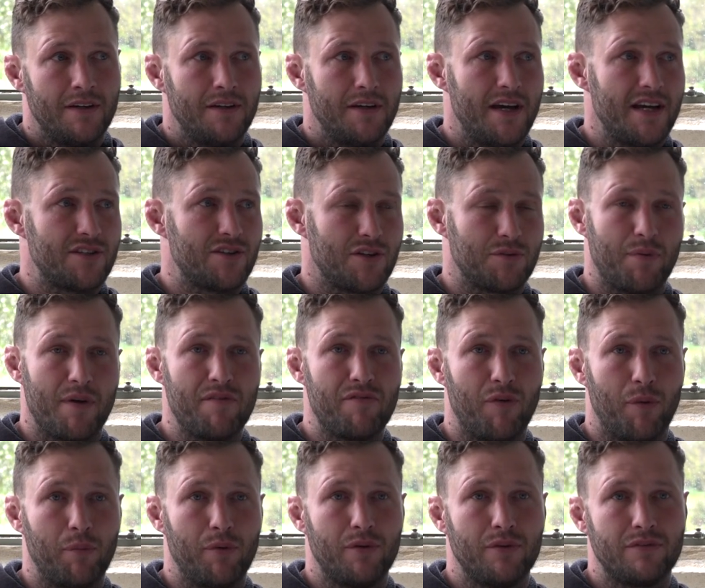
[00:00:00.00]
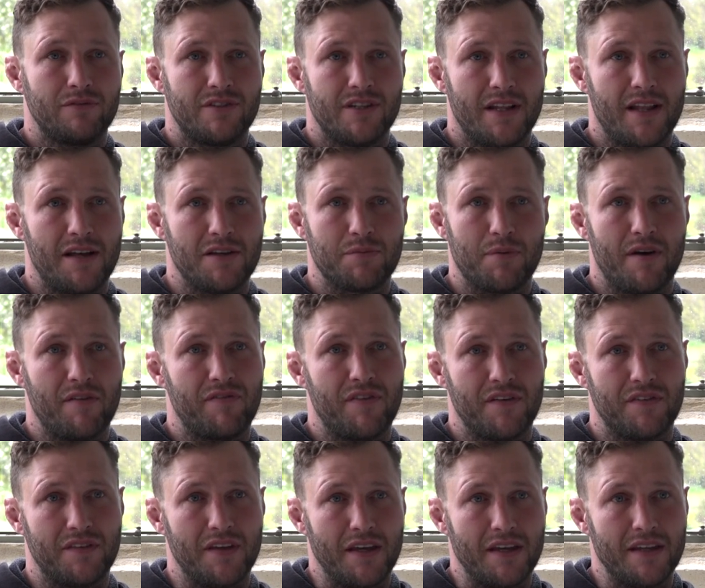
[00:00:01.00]
Yeah, so I was playing football until I was about
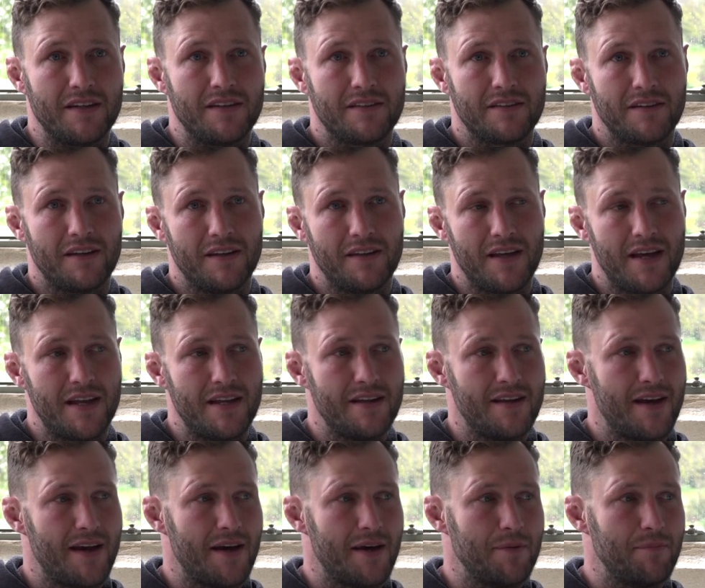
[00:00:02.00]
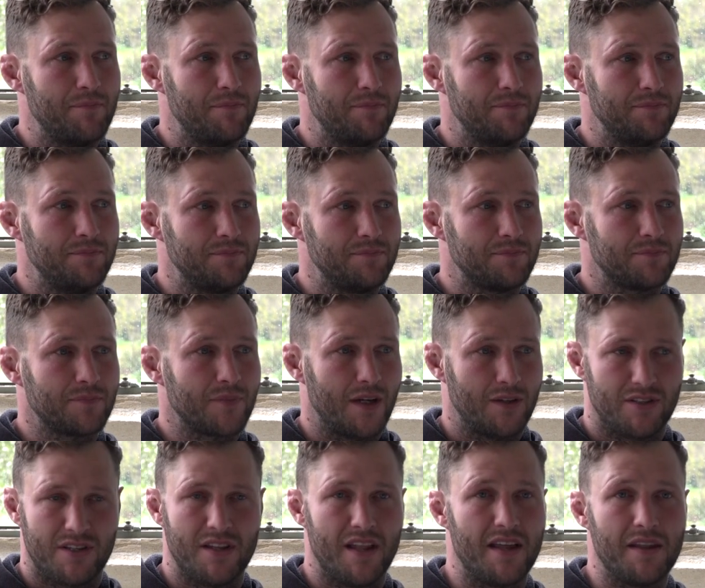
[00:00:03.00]
15, and then I
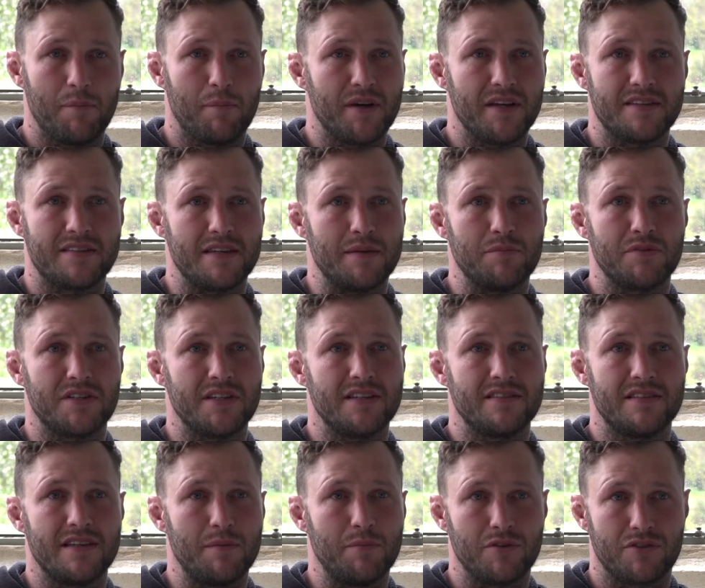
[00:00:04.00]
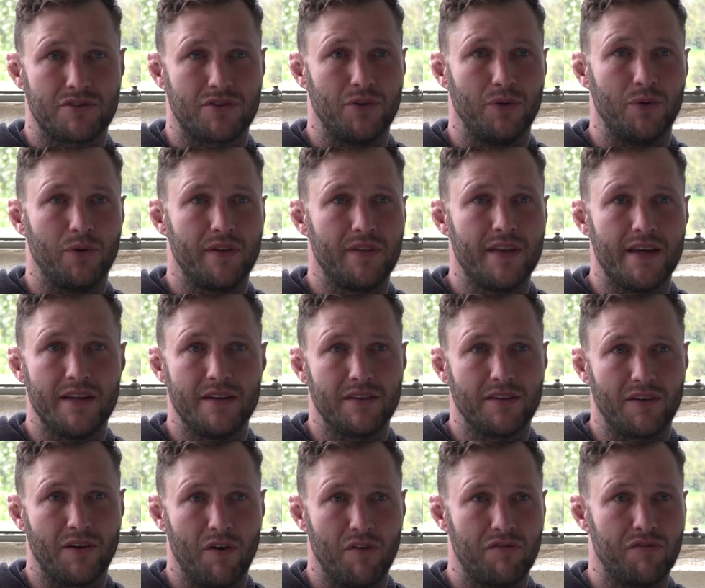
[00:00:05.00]
was in like the B team, C team at school, and
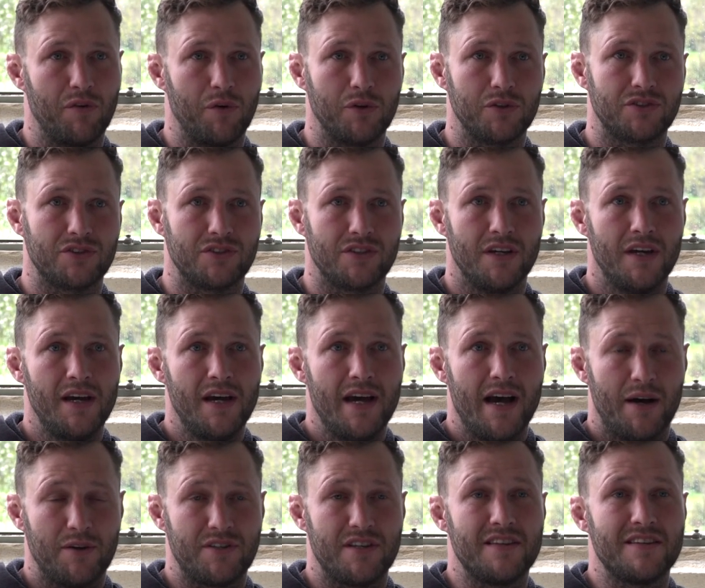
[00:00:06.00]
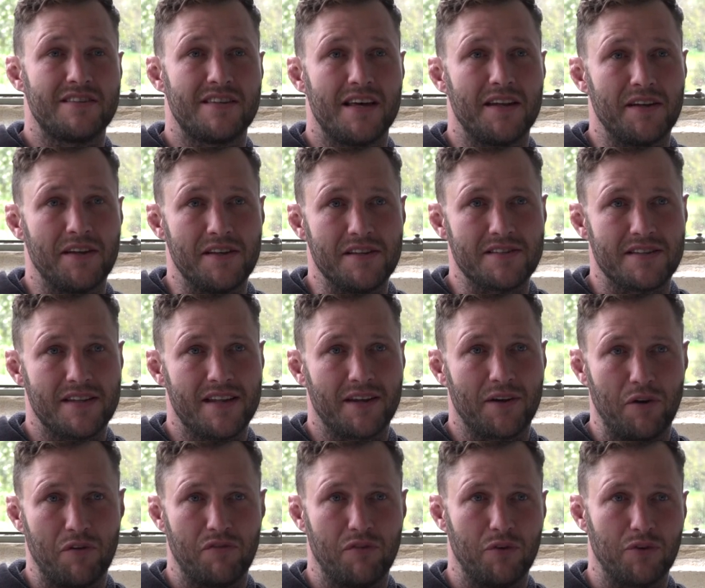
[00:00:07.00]
then got forced
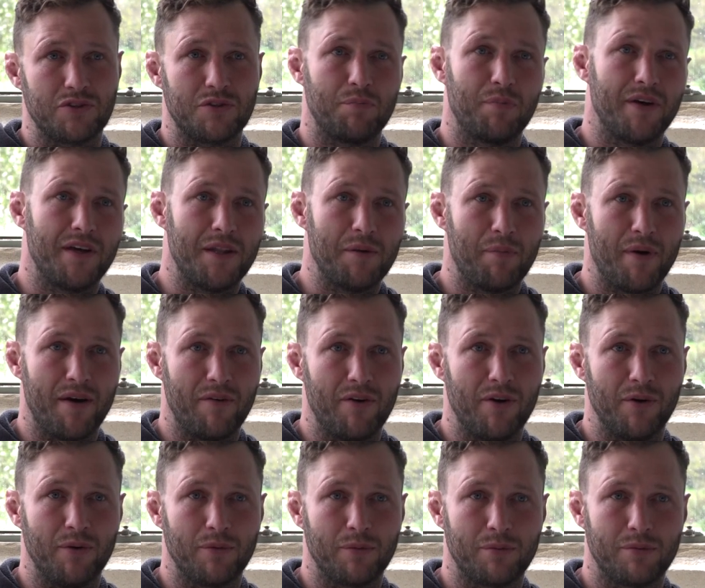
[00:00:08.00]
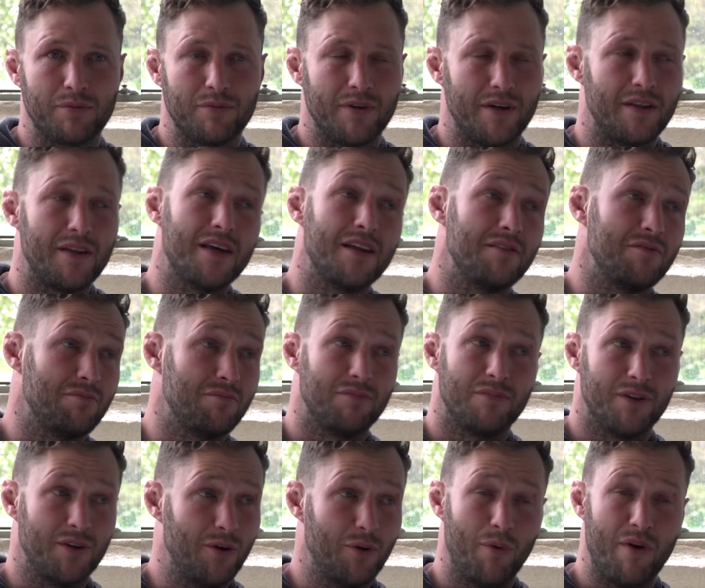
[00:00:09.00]
to play in the back row, and then
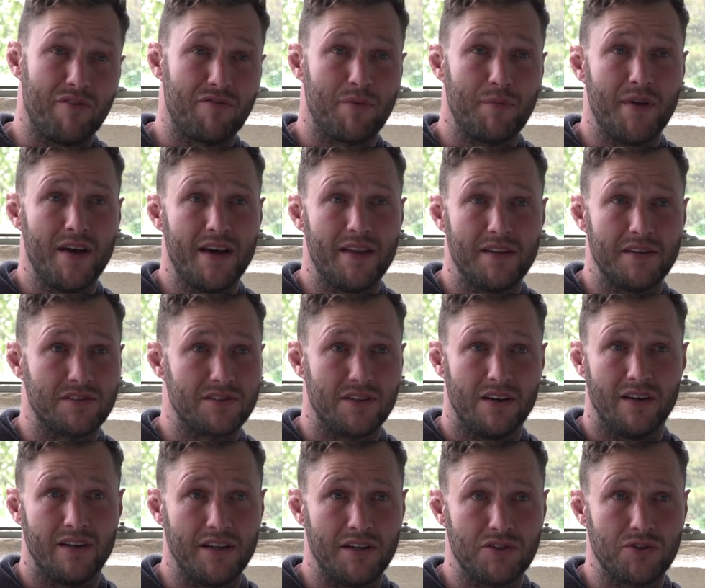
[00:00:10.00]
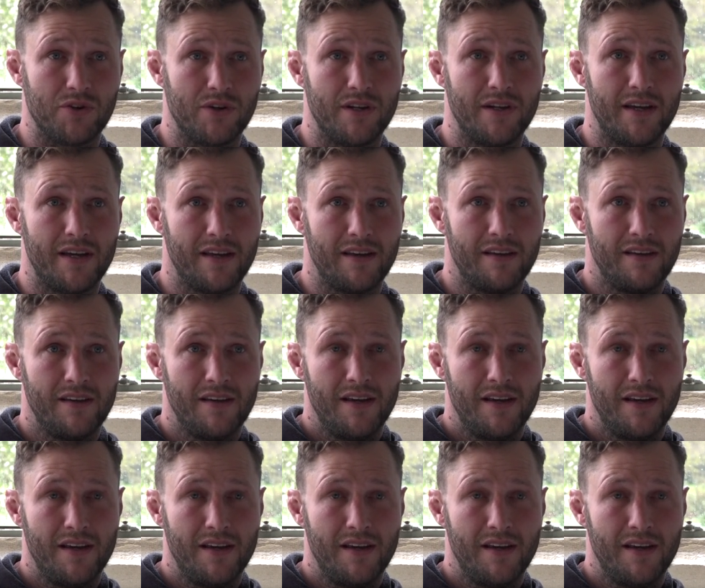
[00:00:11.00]
it all went from there, and then started enjoying it.